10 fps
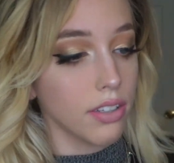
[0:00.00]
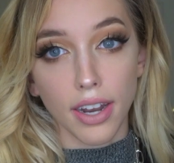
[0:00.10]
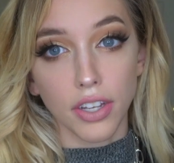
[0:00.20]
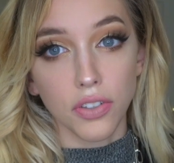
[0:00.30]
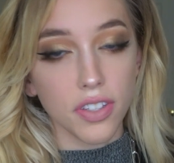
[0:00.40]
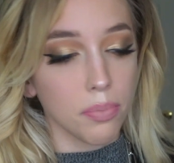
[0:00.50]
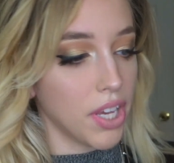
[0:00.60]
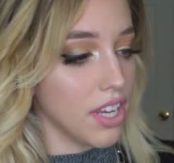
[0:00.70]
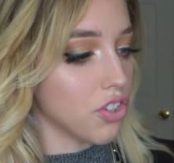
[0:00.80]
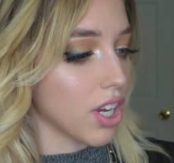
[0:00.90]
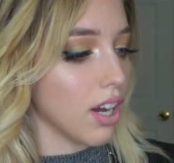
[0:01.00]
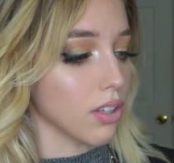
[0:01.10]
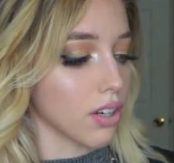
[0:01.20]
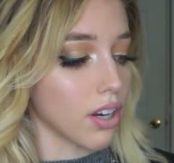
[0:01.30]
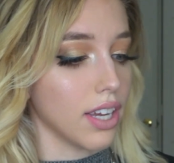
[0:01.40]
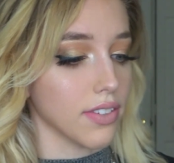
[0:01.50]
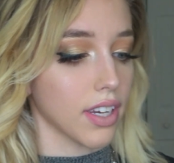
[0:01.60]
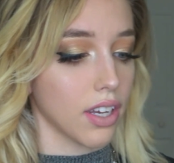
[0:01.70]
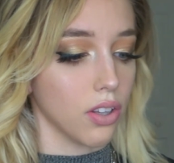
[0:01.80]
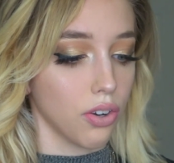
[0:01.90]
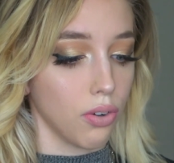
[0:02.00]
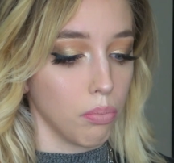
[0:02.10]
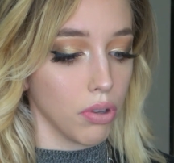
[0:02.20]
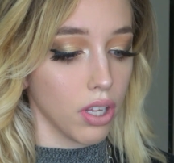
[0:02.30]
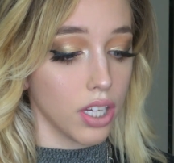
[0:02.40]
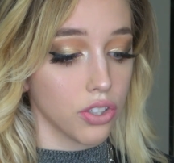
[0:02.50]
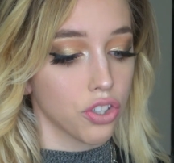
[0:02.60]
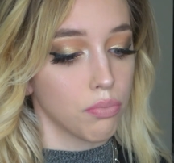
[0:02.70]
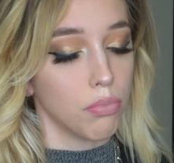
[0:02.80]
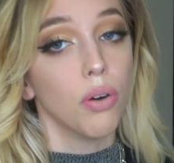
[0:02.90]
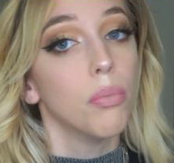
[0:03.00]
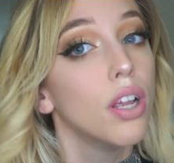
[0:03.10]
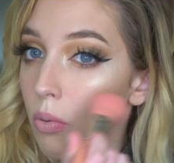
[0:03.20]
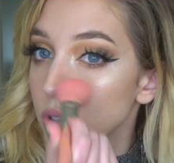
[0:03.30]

and I use this peach color as like a little blush moment,